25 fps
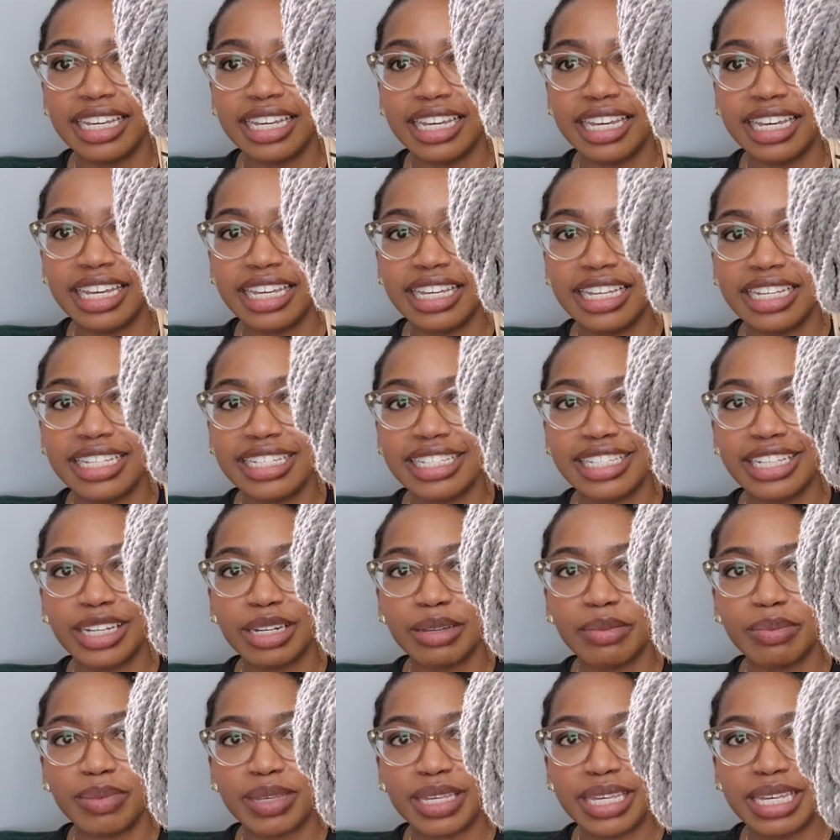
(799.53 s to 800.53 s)
is gonna
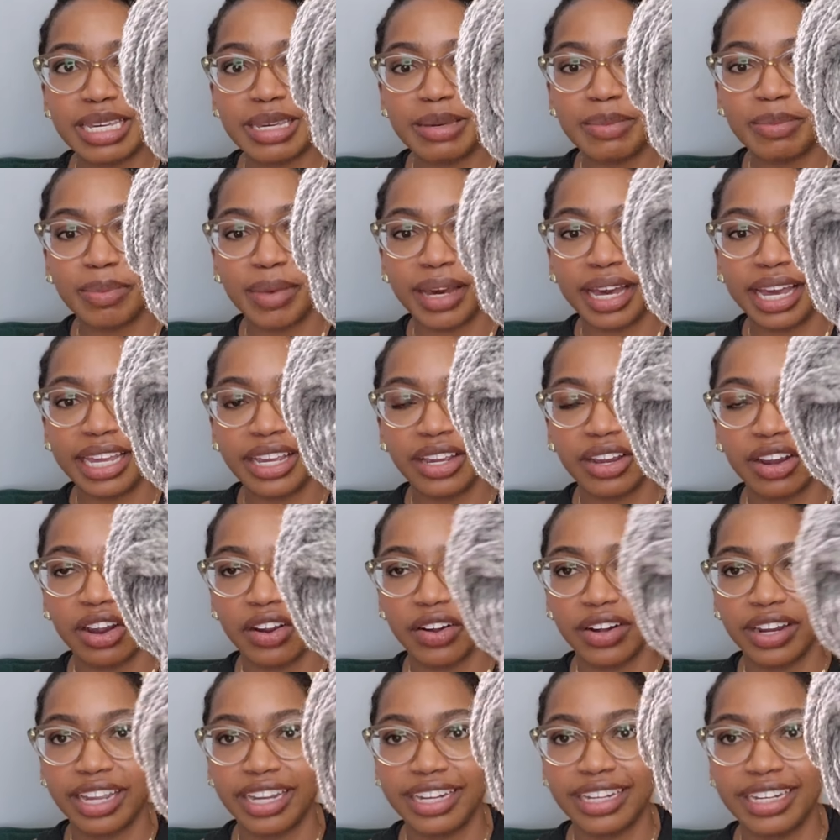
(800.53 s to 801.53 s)
be my
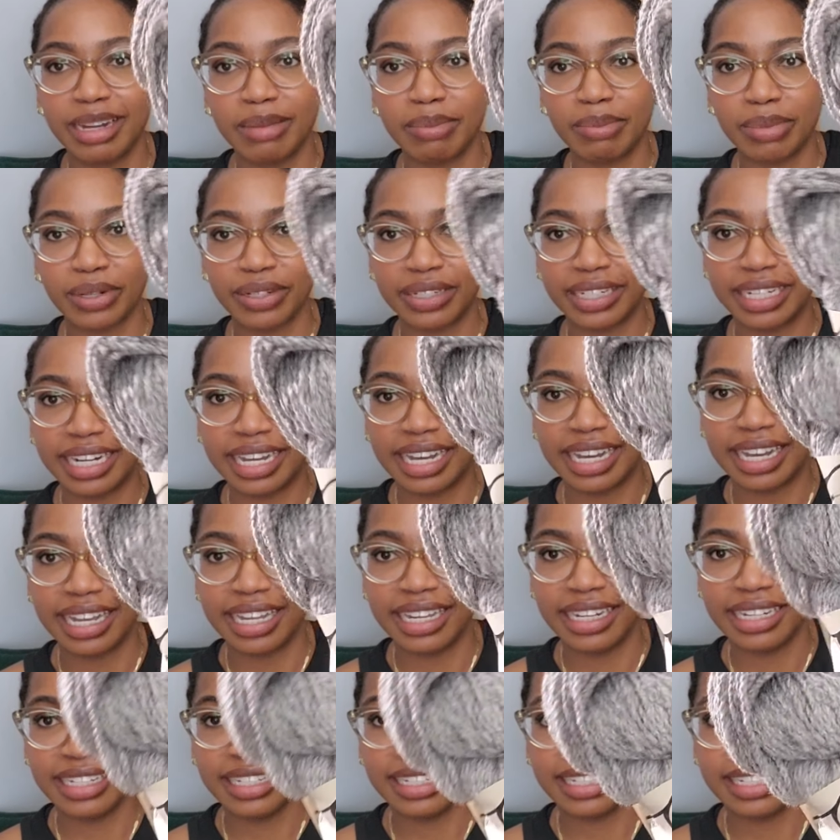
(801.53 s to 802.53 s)
cardigan number
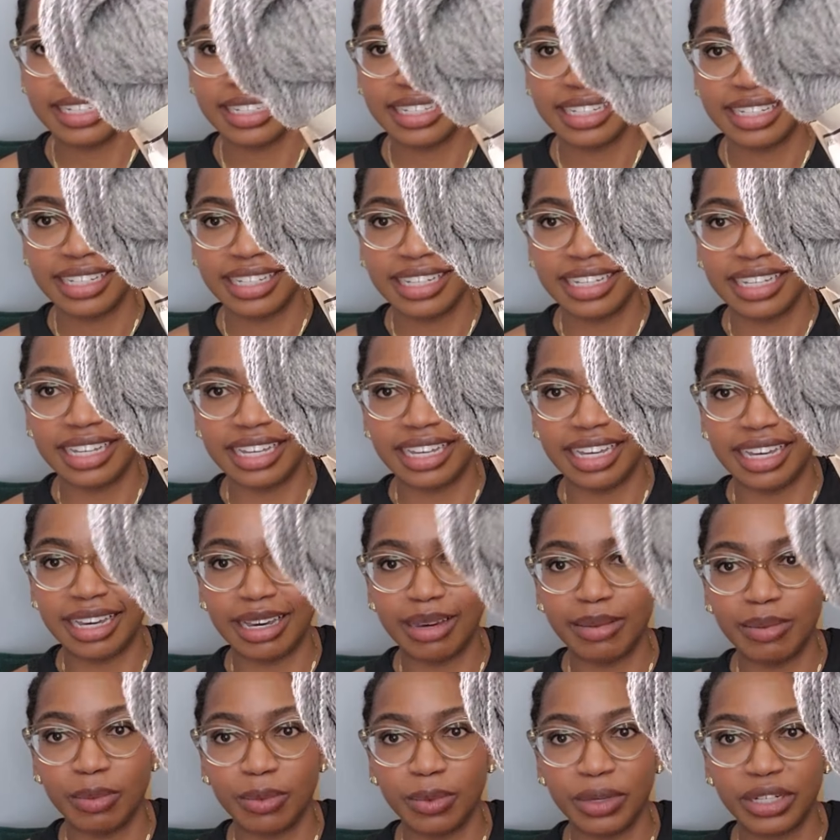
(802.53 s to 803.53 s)
9,
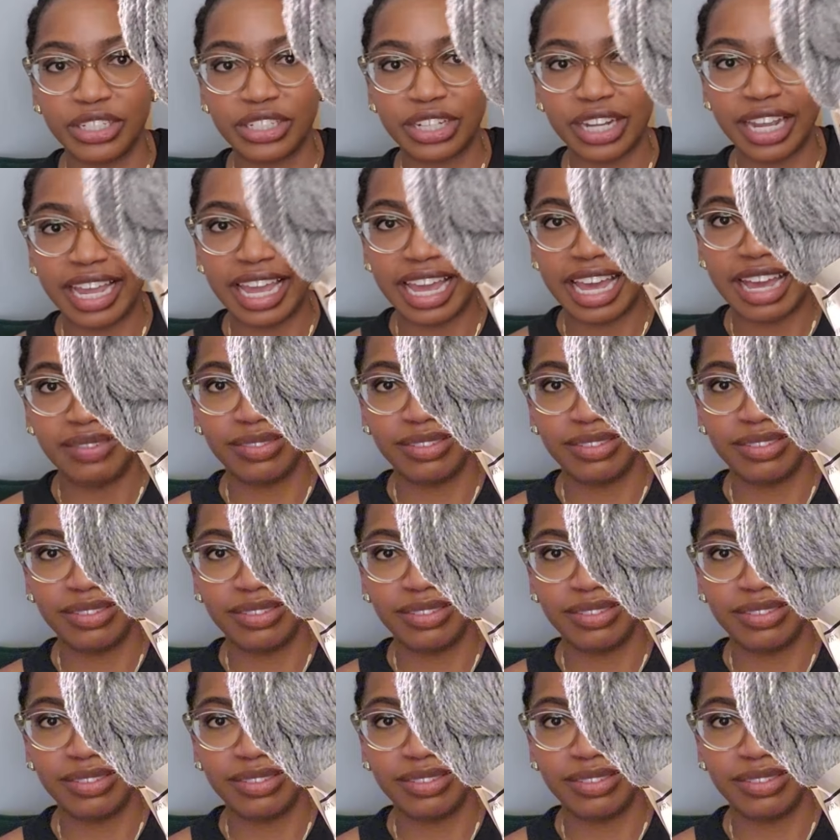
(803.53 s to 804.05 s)
which I have